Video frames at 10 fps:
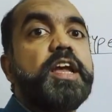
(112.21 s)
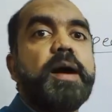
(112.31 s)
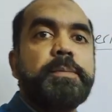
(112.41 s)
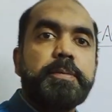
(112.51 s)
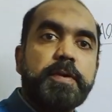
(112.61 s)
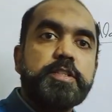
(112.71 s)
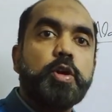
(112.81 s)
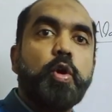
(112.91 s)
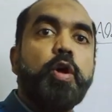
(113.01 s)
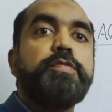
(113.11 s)
a blood pressure
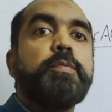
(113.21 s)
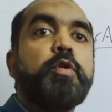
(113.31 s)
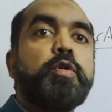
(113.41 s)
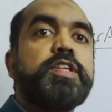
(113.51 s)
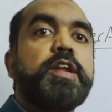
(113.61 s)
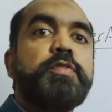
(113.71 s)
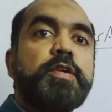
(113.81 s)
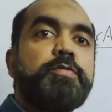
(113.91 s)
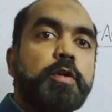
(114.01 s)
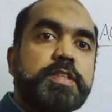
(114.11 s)
of more than
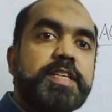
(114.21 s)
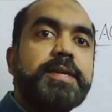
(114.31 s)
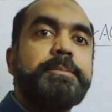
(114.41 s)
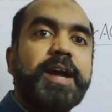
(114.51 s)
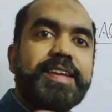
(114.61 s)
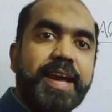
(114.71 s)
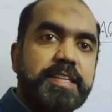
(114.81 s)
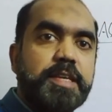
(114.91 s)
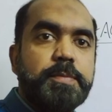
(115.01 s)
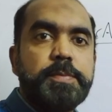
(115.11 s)
140 by
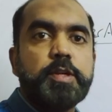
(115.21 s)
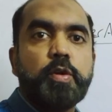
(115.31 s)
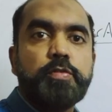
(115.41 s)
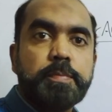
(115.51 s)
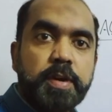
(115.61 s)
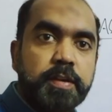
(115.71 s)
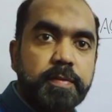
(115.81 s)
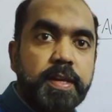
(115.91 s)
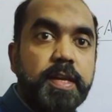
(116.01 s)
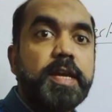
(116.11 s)
90 millimeter of
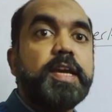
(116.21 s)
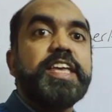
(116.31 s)
mercury,